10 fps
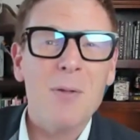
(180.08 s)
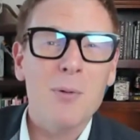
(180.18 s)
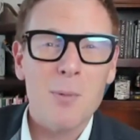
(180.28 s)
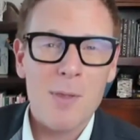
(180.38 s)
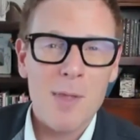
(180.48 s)
the
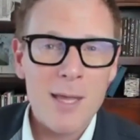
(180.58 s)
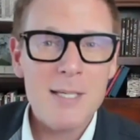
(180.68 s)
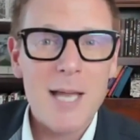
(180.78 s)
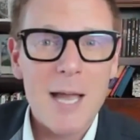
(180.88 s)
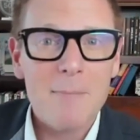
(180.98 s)
only one that
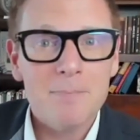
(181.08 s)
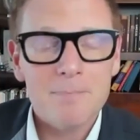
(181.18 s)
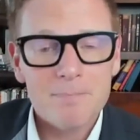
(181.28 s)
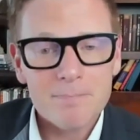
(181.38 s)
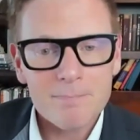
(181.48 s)
thinks that.
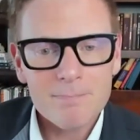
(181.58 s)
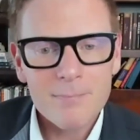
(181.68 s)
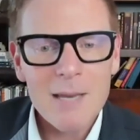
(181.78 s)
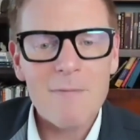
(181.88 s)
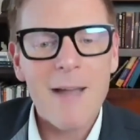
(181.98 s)

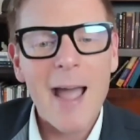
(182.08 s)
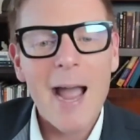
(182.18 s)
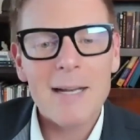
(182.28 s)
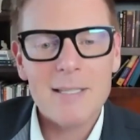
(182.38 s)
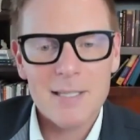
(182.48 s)
In
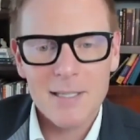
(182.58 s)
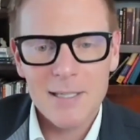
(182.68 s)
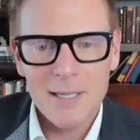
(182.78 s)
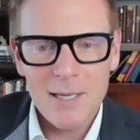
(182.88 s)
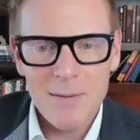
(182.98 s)
fact,
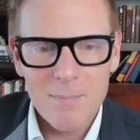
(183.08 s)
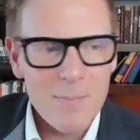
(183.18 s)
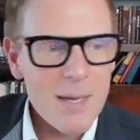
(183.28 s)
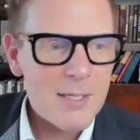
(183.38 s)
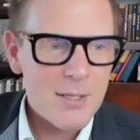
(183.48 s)

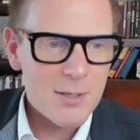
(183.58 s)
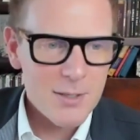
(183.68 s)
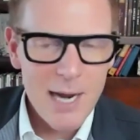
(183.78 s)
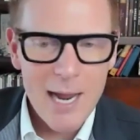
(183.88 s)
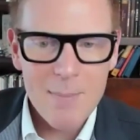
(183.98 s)
Mr.
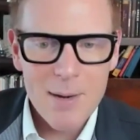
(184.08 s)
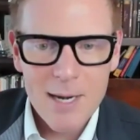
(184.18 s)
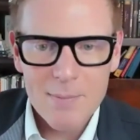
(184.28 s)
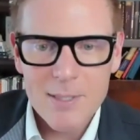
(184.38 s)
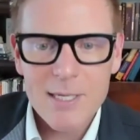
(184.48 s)
Dimon
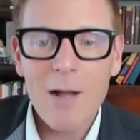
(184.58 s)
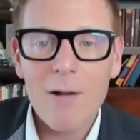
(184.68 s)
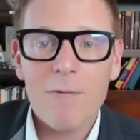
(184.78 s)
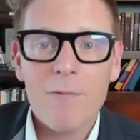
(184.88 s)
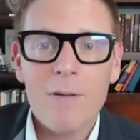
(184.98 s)

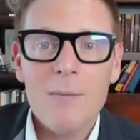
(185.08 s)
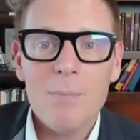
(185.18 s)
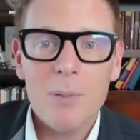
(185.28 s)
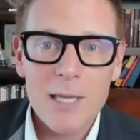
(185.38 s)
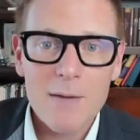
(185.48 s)
himself
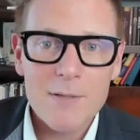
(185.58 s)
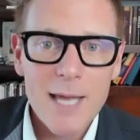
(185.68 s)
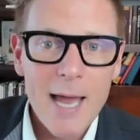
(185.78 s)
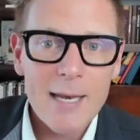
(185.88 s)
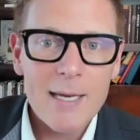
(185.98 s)
believes
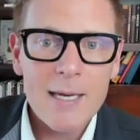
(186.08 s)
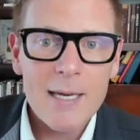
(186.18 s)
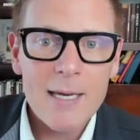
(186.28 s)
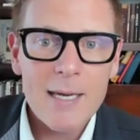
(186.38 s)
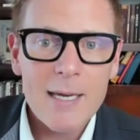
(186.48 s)
that.
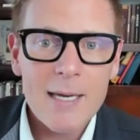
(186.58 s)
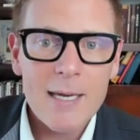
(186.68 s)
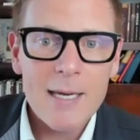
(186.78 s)
In